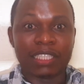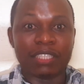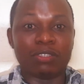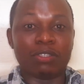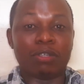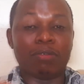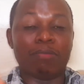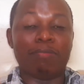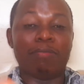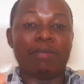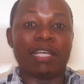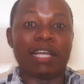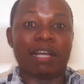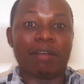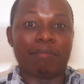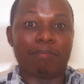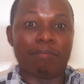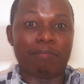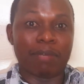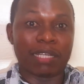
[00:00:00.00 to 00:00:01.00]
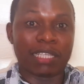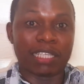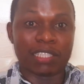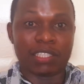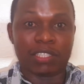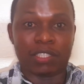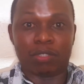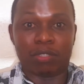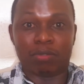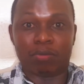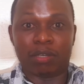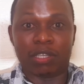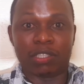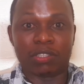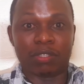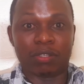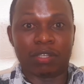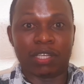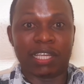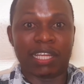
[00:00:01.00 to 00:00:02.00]
it will be a better
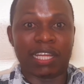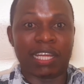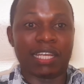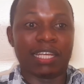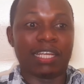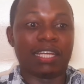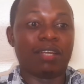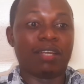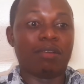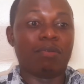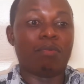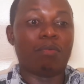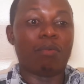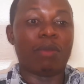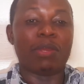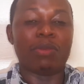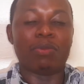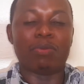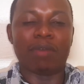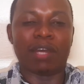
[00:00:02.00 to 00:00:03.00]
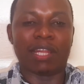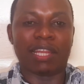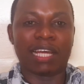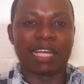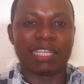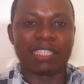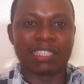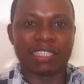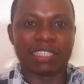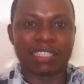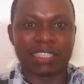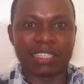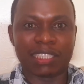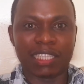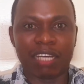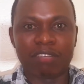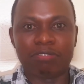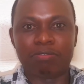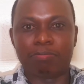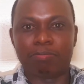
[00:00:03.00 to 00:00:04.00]
situation than when you are that
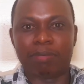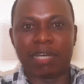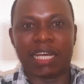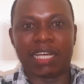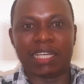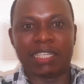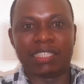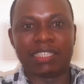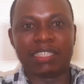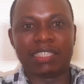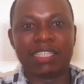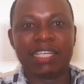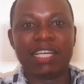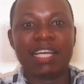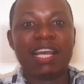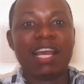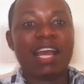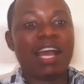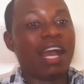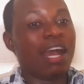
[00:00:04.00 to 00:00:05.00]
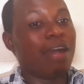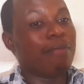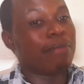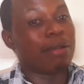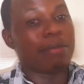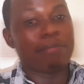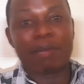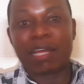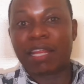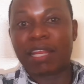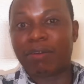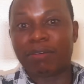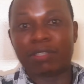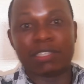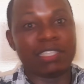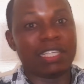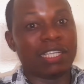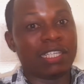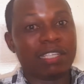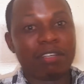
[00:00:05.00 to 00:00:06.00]
tough parent. My mother was
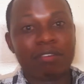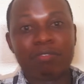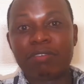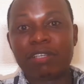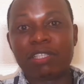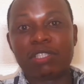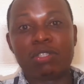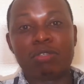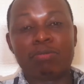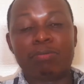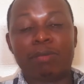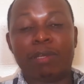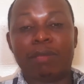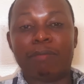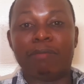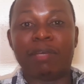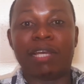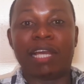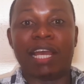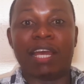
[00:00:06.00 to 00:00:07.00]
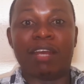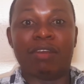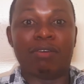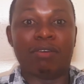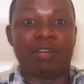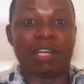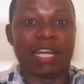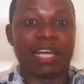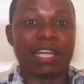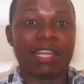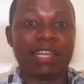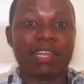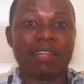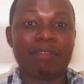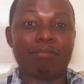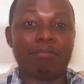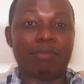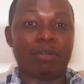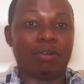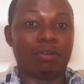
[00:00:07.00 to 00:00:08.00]
the toughest human being I know on earth,
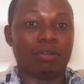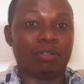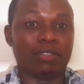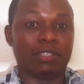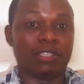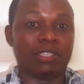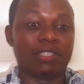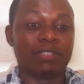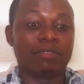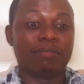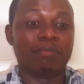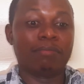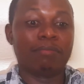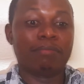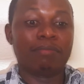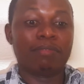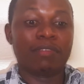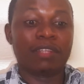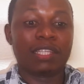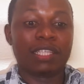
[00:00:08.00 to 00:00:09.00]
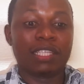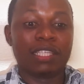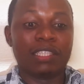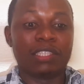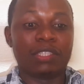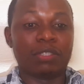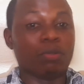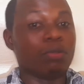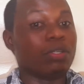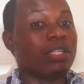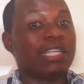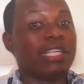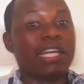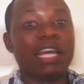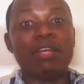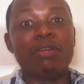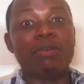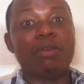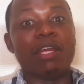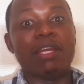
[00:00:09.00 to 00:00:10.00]
because she could
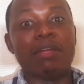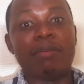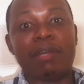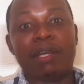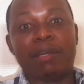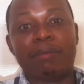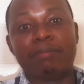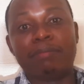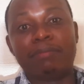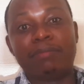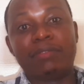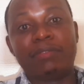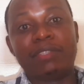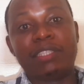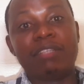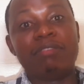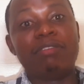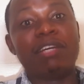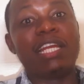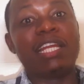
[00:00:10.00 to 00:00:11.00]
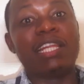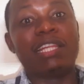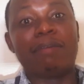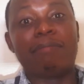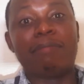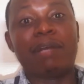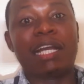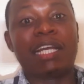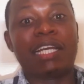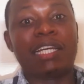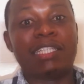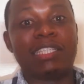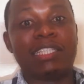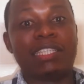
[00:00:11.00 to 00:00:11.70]
cane you anywhere, even in the market.